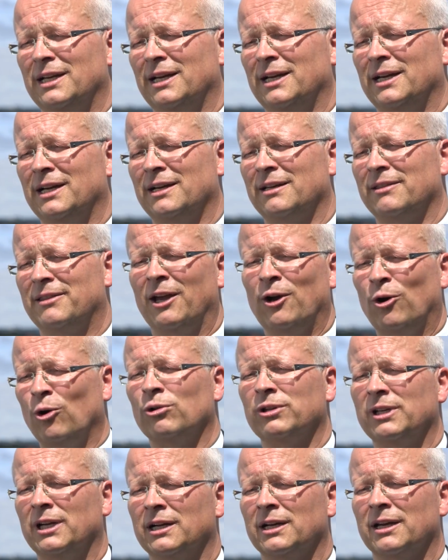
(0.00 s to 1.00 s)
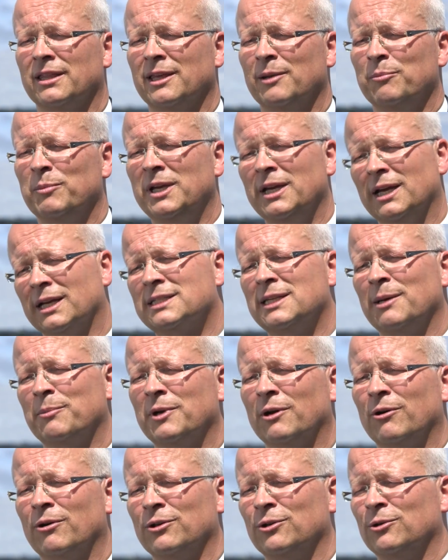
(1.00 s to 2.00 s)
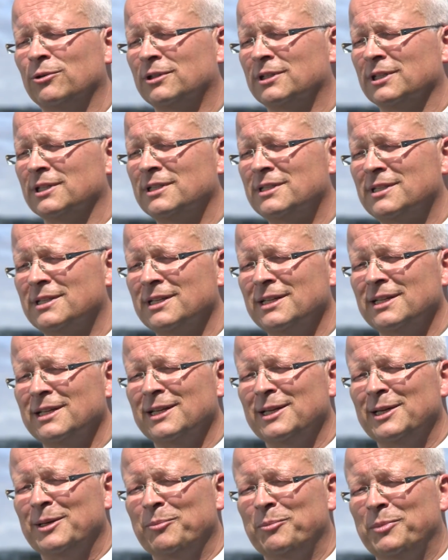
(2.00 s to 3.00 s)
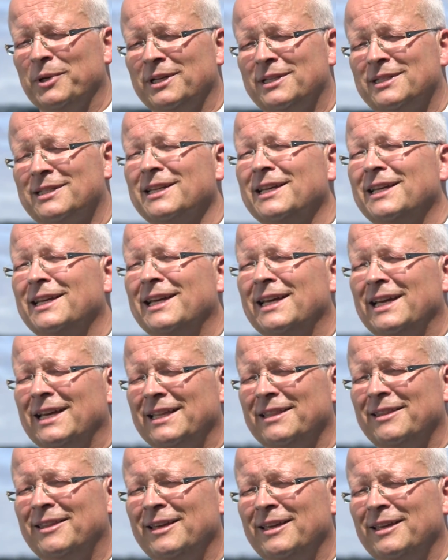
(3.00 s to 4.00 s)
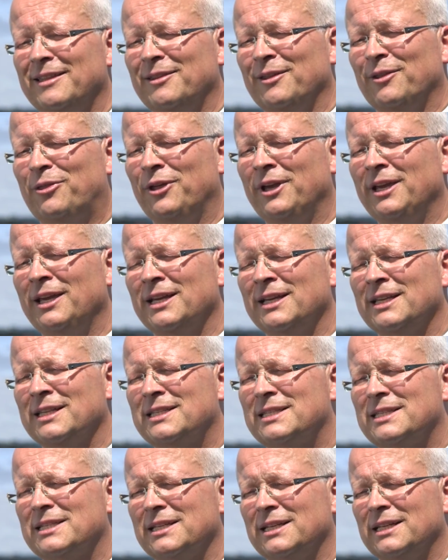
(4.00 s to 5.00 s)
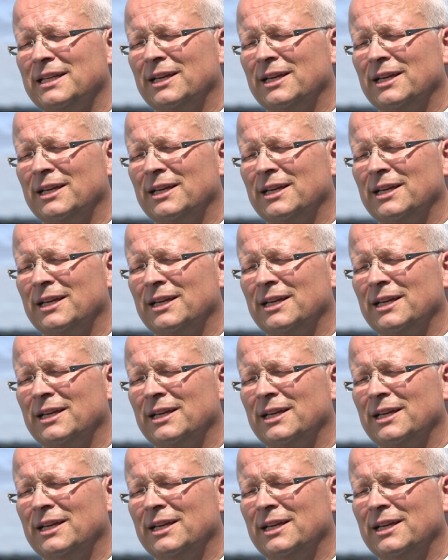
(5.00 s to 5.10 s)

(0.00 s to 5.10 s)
They're all younger than me except our Junkers. But the thing is,